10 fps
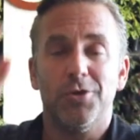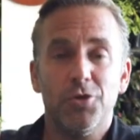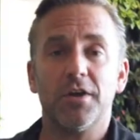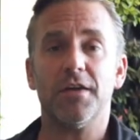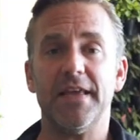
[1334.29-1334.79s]

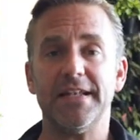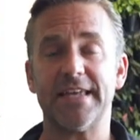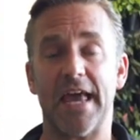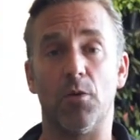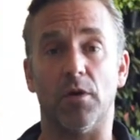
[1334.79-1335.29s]
You can
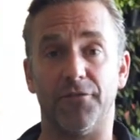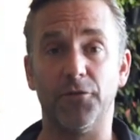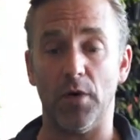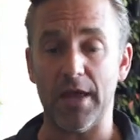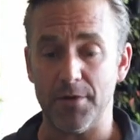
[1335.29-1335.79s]
then take one
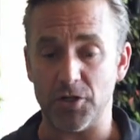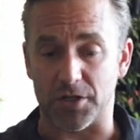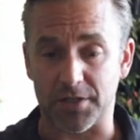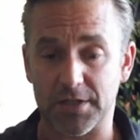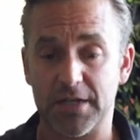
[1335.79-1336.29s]
of your
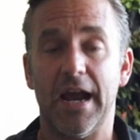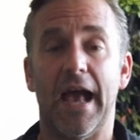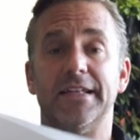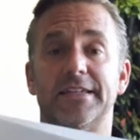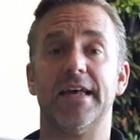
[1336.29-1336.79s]
images
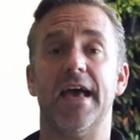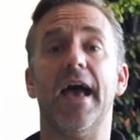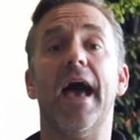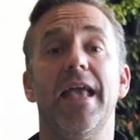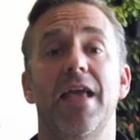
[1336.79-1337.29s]
and
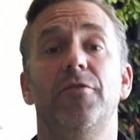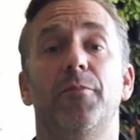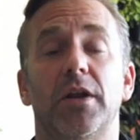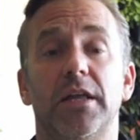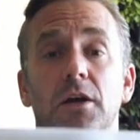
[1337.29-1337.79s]
say, hey
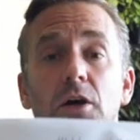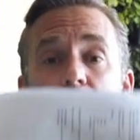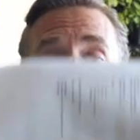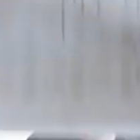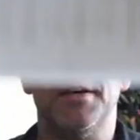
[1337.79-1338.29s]
everybody,
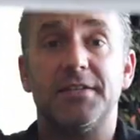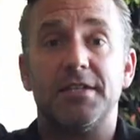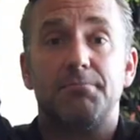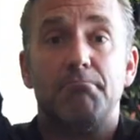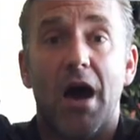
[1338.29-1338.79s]

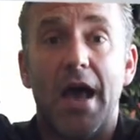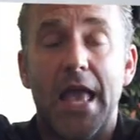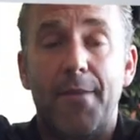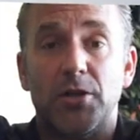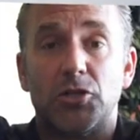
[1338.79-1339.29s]
this is
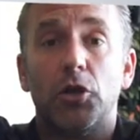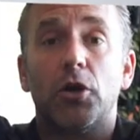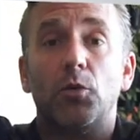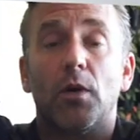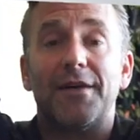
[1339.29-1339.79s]
my image.
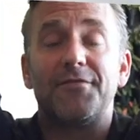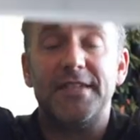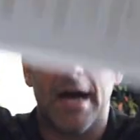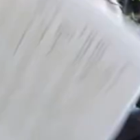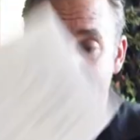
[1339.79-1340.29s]
Look at what
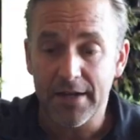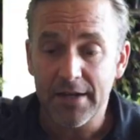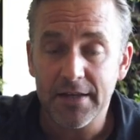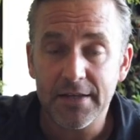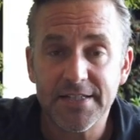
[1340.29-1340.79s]
I've done.
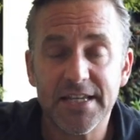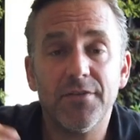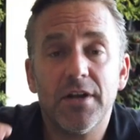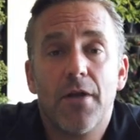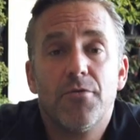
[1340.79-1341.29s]

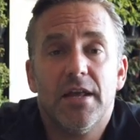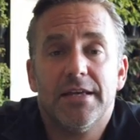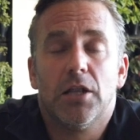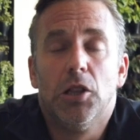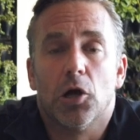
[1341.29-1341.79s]

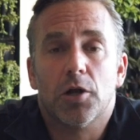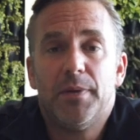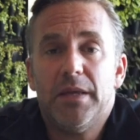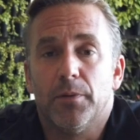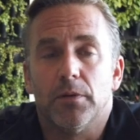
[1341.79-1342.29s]
700 is a lot
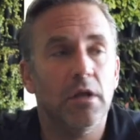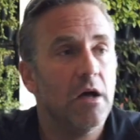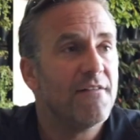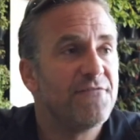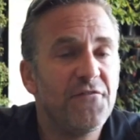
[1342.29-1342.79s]
of people.
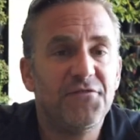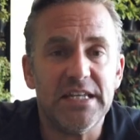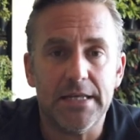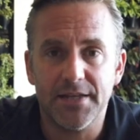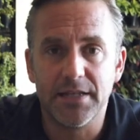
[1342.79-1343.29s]

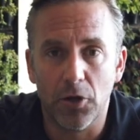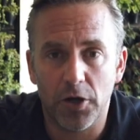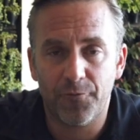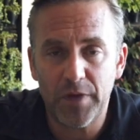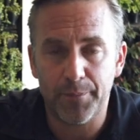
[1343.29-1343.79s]
50 is a
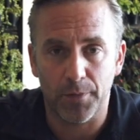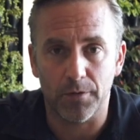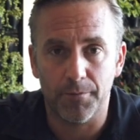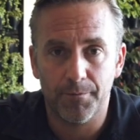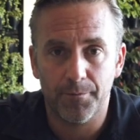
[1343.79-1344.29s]
lot of
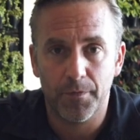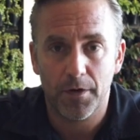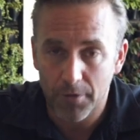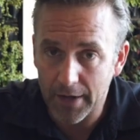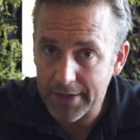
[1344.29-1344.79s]
people,
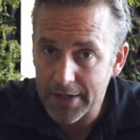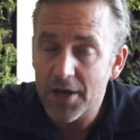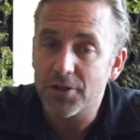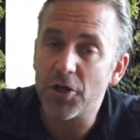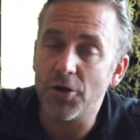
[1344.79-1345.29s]
right?
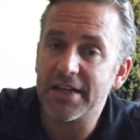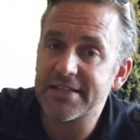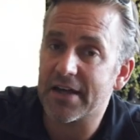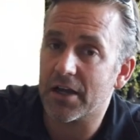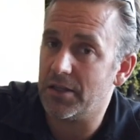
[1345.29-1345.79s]
Don't
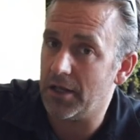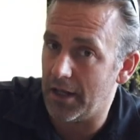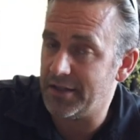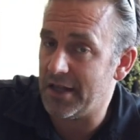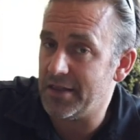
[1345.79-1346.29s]
get stuck
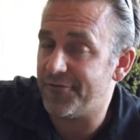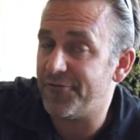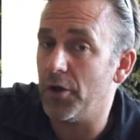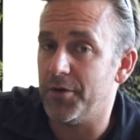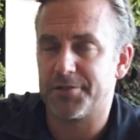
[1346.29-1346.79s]
in
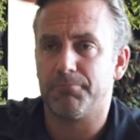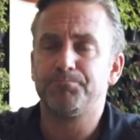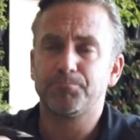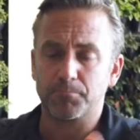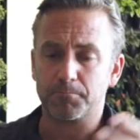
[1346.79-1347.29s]
the followers.